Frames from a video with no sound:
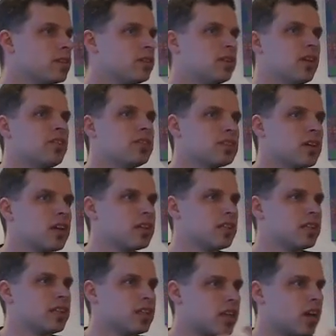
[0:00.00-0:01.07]
You know, this
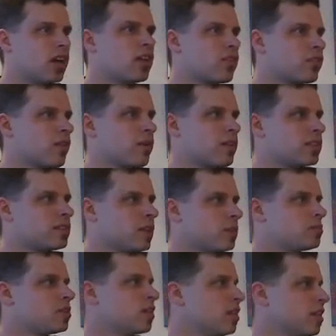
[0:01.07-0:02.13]
idea that you kind of throw an
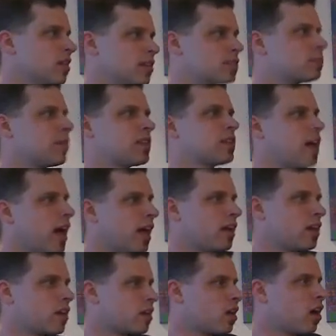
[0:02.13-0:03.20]
exception and expect to
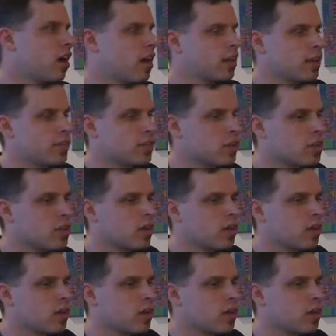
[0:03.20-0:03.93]
handle at a higher level.